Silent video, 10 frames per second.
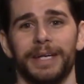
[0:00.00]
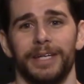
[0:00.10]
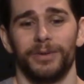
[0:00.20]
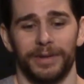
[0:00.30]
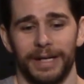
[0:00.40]
and
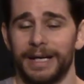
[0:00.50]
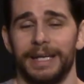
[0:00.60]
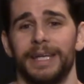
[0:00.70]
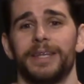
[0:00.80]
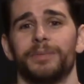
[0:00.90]
you are not
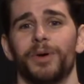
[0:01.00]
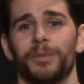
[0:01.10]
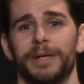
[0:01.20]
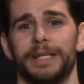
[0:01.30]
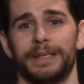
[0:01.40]
in the
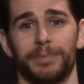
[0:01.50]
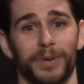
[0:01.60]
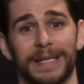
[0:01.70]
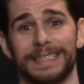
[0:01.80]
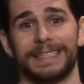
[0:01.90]
moment,
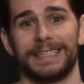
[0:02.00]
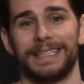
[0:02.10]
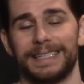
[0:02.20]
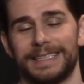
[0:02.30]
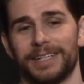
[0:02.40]
present in
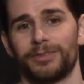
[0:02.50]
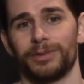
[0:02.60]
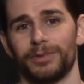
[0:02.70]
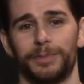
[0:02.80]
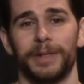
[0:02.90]
the sexual
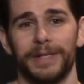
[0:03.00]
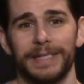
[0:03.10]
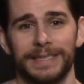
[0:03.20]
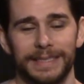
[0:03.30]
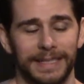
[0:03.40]

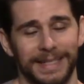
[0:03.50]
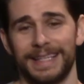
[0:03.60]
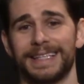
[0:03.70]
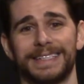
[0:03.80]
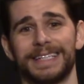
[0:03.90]
experience, then
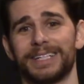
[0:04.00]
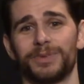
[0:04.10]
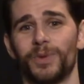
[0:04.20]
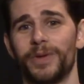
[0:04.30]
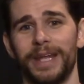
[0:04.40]
the sex
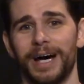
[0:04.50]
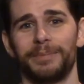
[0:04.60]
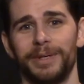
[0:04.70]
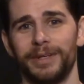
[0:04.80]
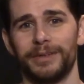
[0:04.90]
will not
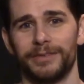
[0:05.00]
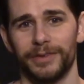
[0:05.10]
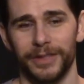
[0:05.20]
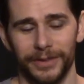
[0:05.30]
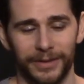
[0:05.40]
be good for
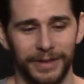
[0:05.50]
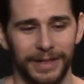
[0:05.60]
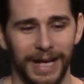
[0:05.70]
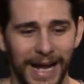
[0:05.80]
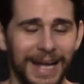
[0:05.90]
you.
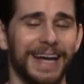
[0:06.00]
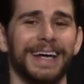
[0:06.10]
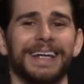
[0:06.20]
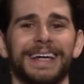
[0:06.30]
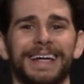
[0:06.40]

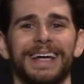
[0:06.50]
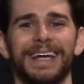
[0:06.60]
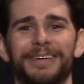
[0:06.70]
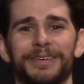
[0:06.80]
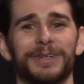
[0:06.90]
And
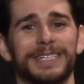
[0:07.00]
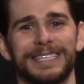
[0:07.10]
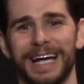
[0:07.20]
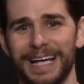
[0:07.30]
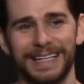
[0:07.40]
if you are
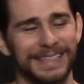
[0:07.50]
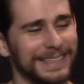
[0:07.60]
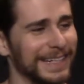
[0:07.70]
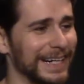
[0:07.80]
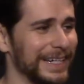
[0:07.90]
silent,
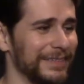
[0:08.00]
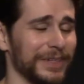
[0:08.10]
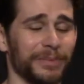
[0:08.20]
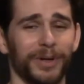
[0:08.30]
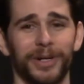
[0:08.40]
not giving
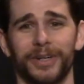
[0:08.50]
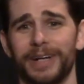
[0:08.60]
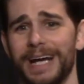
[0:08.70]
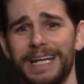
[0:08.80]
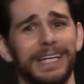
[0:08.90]
your partner
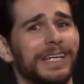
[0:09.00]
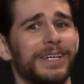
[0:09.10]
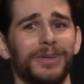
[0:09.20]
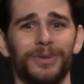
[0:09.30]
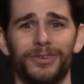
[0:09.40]
any
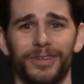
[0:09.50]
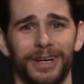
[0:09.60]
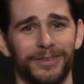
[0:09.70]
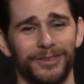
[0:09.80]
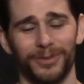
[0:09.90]
cues
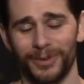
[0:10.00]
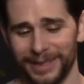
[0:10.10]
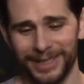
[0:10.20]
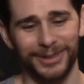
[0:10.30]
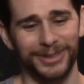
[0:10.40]
as to what
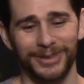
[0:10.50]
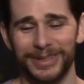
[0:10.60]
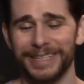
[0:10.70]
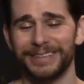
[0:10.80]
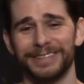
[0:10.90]
they are
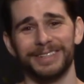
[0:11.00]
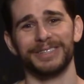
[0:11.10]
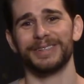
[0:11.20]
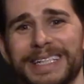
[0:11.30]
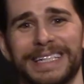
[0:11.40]
doing, if they're
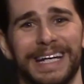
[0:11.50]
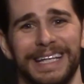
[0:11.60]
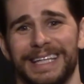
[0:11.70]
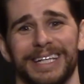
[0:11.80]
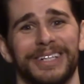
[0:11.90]
doing
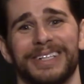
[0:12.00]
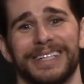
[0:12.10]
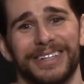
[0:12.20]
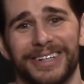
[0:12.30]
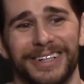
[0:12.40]
anything good
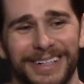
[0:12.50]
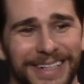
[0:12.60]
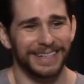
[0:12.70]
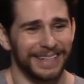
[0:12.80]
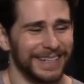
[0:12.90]
at all,
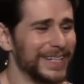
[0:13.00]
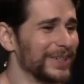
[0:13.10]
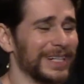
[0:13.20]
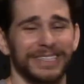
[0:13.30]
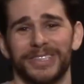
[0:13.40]
and you're
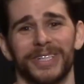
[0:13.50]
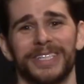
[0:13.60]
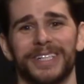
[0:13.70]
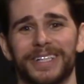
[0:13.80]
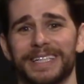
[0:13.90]
not dirty
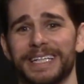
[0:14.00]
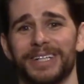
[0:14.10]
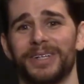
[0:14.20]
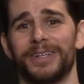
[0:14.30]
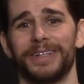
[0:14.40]
talking at
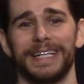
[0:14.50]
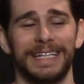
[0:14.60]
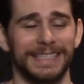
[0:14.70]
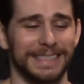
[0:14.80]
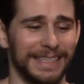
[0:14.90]
all, it
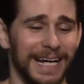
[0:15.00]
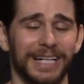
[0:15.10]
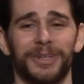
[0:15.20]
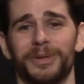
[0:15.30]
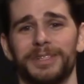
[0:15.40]
is not
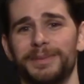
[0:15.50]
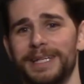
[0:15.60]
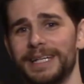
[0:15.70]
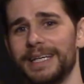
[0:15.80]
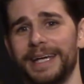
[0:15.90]
going to
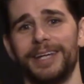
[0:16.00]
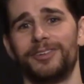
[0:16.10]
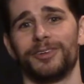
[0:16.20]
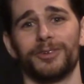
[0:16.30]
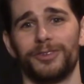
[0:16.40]
be
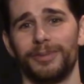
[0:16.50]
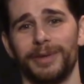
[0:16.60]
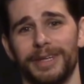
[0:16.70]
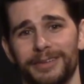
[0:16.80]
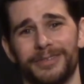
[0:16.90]
engaging or
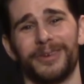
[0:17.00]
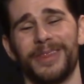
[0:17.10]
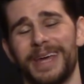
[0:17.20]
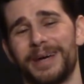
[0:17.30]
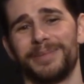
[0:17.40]
stimulating for
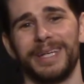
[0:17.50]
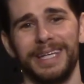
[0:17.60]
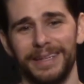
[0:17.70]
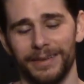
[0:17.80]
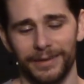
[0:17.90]
them
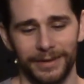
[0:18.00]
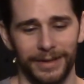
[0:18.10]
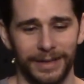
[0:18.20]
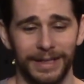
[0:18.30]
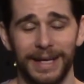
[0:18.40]
either.
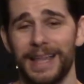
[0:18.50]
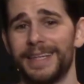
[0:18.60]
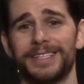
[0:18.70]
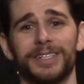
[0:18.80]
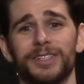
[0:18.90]
And
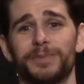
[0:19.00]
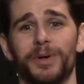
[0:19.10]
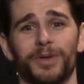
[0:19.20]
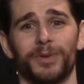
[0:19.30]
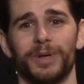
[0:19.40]
this goes
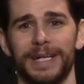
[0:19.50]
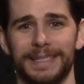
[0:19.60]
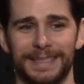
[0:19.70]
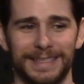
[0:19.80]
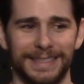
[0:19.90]
both
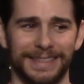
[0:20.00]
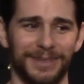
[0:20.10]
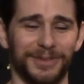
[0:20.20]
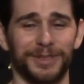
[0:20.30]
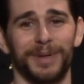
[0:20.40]
ways. This is a
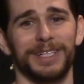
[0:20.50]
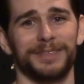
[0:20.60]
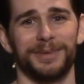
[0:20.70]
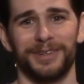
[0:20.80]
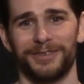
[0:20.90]

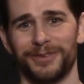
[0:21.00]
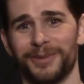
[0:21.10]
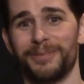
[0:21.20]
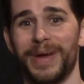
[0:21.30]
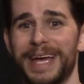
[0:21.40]
responsibility for
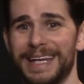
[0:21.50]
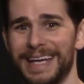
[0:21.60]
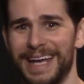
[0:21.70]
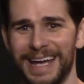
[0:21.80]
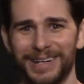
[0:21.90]
men
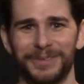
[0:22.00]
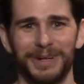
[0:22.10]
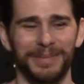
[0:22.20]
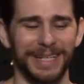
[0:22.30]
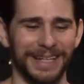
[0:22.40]
and
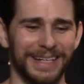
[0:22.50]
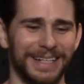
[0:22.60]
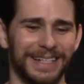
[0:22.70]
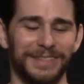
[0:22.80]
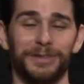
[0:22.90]
women
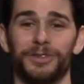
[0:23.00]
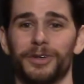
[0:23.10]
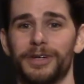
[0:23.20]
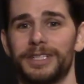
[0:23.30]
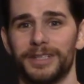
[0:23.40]
to
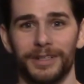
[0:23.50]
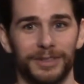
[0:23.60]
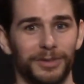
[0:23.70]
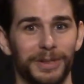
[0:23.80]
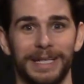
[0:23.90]
dirty talk,
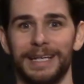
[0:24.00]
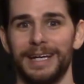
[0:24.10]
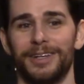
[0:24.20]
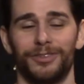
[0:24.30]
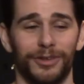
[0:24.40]
to
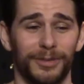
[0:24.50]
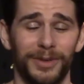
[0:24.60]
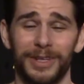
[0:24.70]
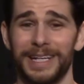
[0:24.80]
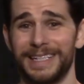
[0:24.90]
engage, to
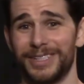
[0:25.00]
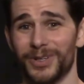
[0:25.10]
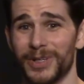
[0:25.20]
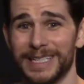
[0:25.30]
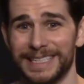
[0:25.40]
communicate
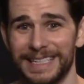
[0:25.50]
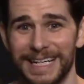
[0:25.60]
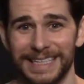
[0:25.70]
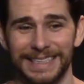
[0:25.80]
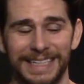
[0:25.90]
during
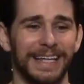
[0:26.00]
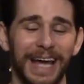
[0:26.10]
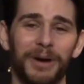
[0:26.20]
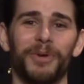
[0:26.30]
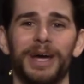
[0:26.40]
sex.
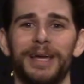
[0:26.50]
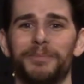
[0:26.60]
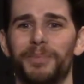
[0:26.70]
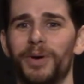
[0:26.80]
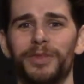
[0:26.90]
That way,
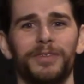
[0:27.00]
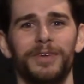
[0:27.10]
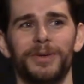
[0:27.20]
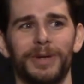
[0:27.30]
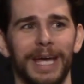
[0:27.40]
both of
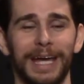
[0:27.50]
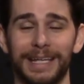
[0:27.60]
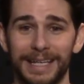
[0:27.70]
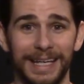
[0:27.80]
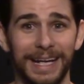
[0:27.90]
you
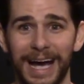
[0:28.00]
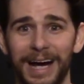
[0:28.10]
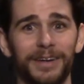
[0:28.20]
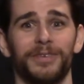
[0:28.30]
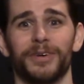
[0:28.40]
can get
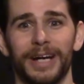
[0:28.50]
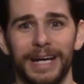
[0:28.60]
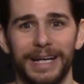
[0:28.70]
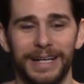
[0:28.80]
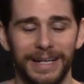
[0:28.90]
out of your
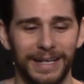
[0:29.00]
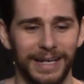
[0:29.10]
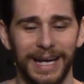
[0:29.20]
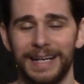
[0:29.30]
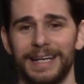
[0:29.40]
head
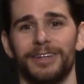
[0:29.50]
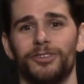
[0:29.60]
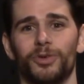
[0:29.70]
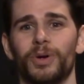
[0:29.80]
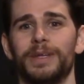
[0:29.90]
and
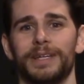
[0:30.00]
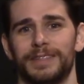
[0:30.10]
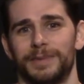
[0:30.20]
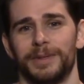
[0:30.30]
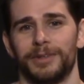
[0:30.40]
enjoy the
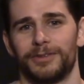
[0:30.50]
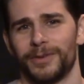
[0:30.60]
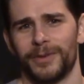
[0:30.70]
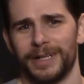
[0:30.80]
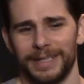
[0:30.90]
experience for
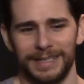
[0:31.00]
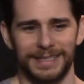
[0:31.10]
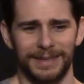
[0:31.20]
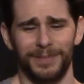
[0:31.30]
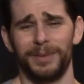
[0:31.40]
what it is
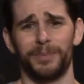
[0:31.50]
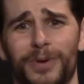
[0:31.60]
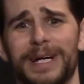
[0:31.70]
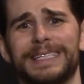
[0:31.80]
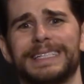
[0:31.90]
and be
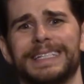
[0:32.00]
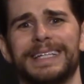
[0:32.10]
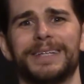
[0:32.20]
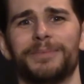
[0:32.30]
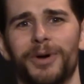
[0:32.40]
present in
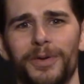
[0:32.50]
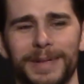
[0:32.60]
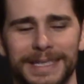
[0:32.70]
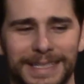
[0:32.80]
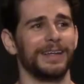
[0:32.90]
the
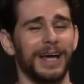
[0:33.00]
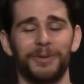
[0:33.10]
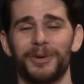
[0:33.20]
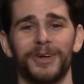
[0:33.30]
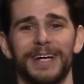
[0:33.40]
moment. That
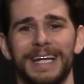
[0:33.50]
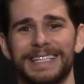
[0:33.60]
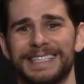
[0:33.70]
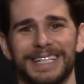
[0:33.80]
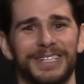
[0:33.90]
will create
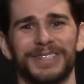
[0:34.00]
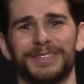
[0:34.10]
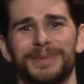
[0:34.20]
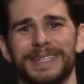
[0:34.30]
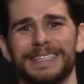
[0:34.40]
sexual
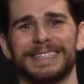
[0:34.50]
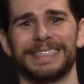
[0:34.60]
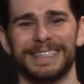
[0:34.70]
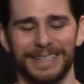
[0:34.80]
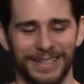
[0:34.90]
experiences
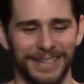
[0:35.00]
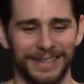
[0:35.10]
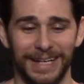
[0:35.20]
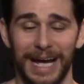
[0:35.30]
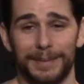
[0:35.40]
that
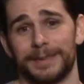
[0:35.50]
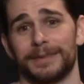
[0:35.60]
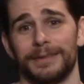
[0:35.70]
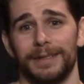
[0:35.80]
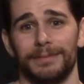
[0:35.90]
are
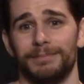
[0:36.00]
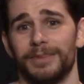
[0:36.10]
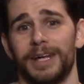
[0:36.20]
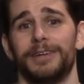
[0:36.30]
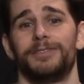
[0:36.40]
absolutely
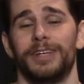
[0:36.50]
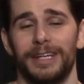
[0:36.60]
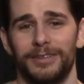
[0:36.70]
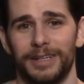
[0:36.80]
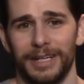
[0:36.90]

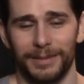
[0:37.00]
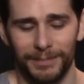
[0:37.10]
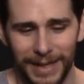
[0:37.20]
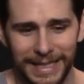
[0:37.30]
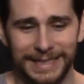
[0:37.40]
life-changing and
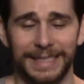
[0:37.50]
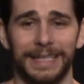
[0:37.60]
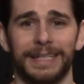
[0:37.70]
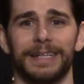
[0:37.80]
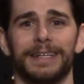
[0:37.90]
amazing